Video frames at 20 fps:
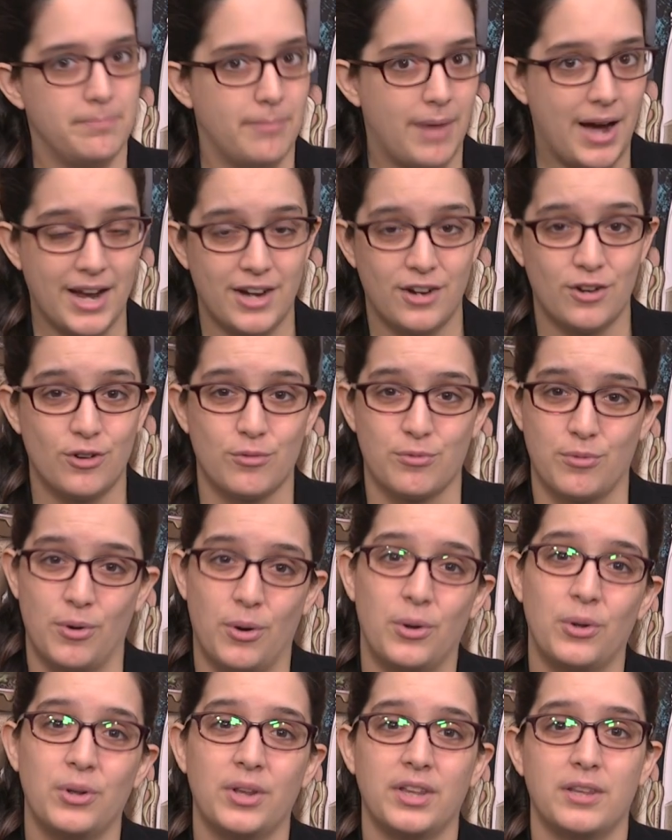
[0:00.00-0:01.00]
minor
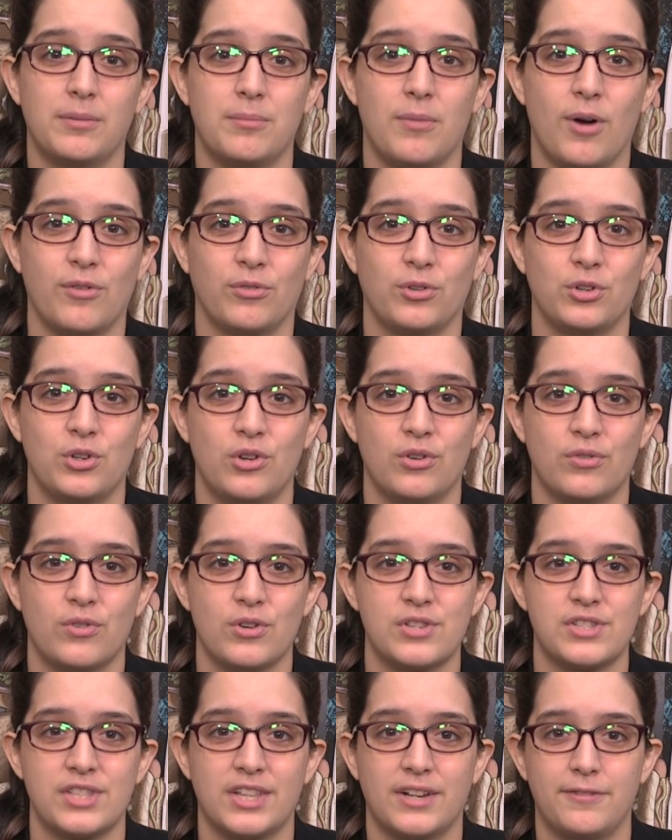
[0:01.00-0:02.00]
role in the Marvel
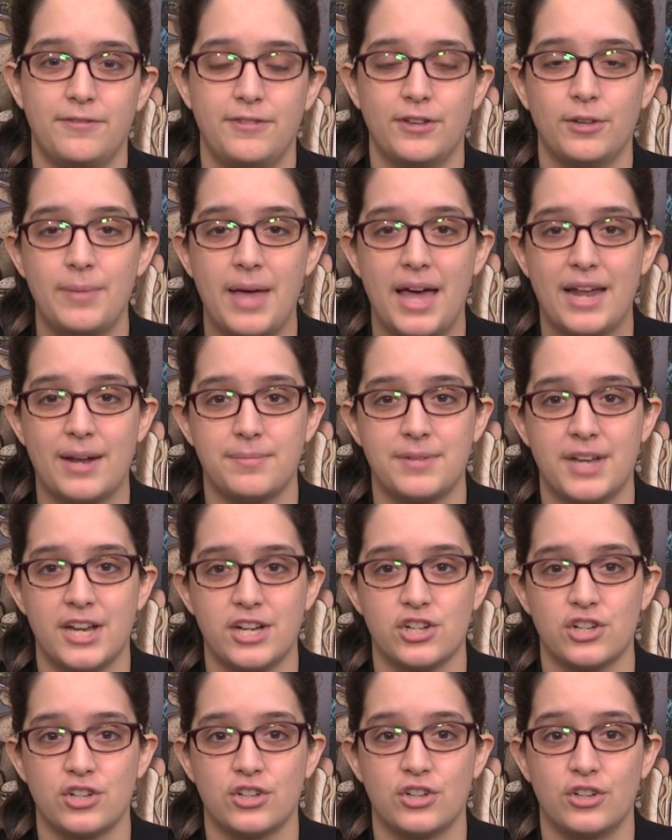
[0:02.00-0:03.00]
Universe that a film
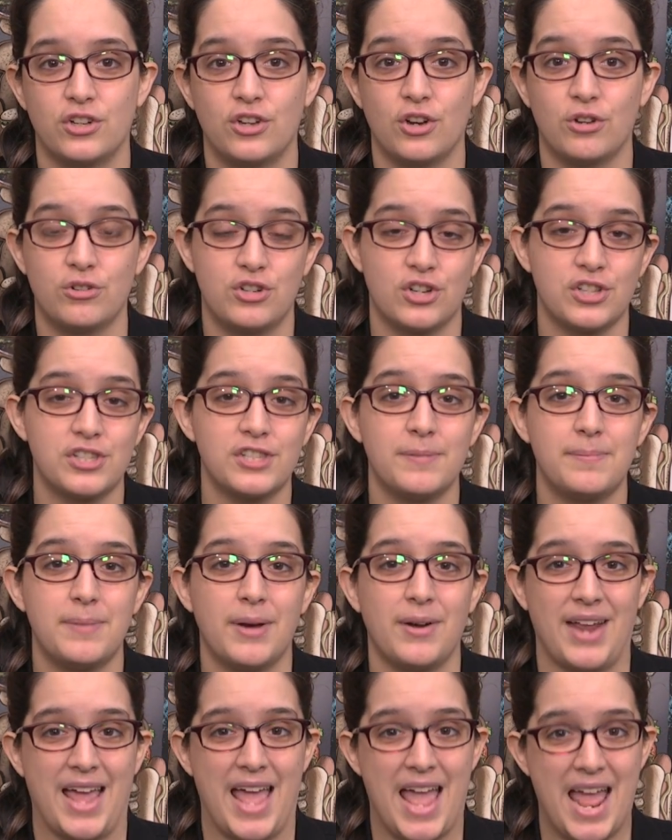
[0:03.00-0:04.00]
adaptation could go just
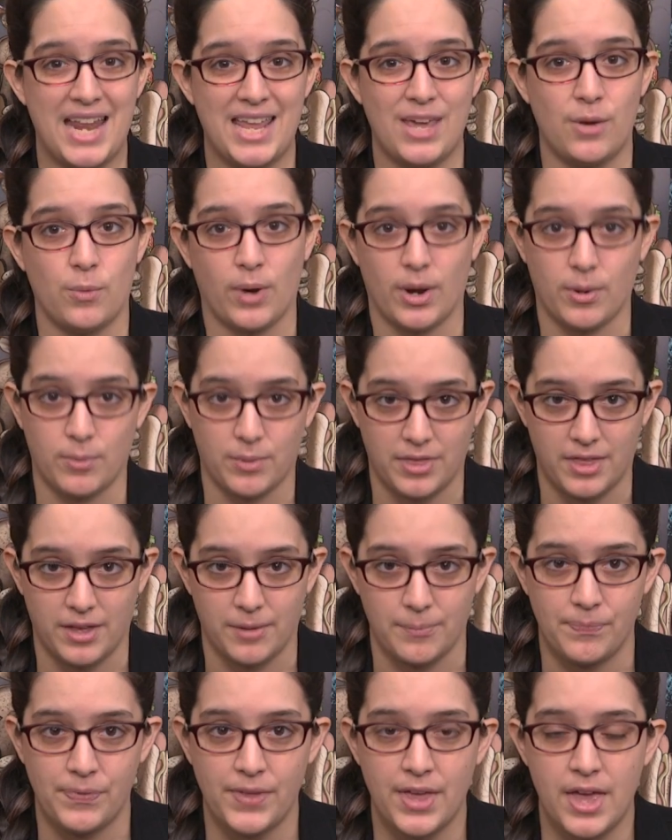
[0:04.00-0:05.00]
about anywhere with
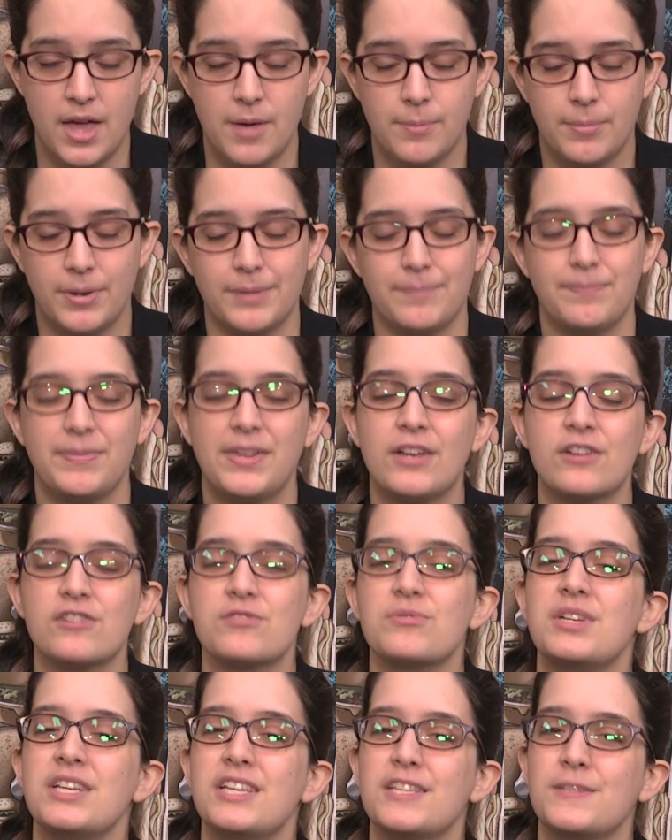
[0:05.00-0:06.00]
him. But
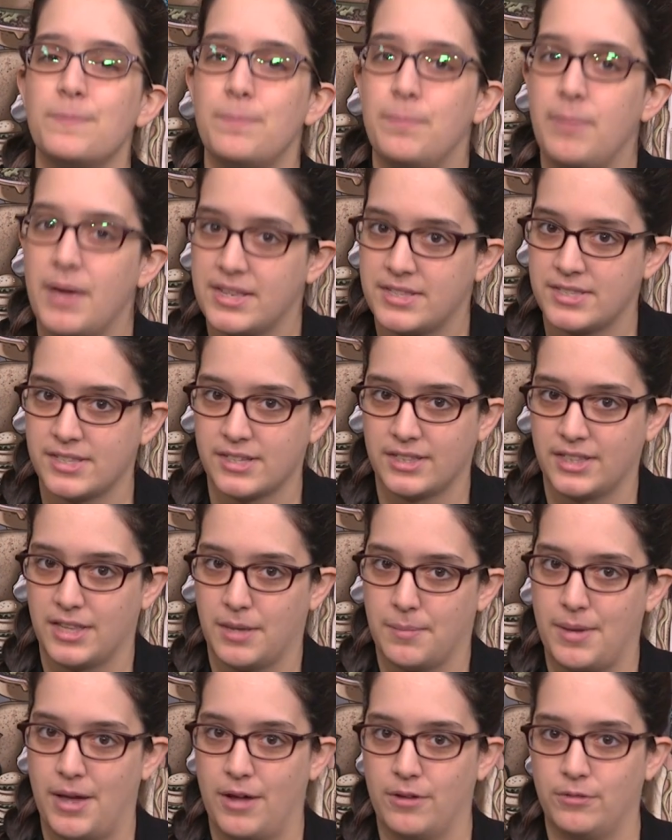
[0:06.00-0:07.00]
here's what he's basically
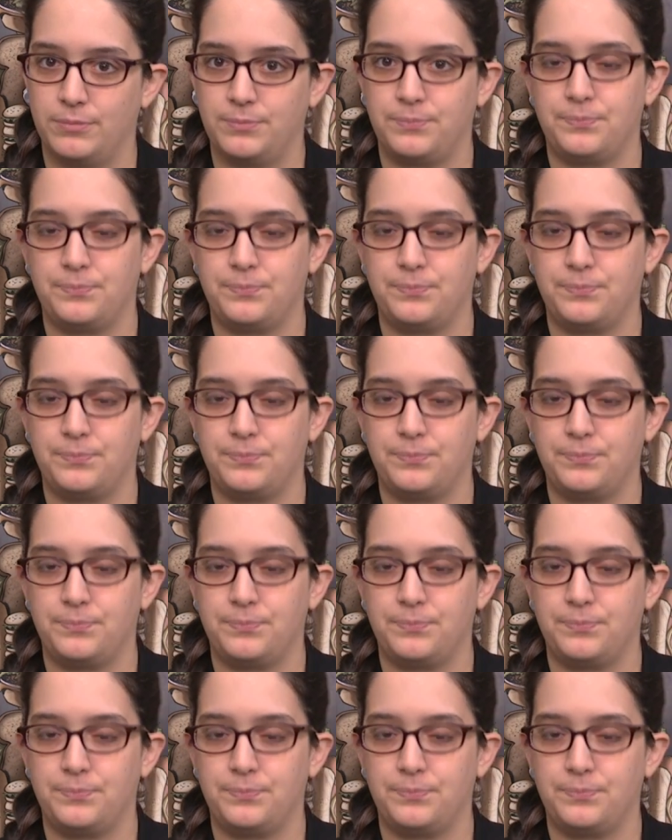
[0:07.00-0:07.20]
about.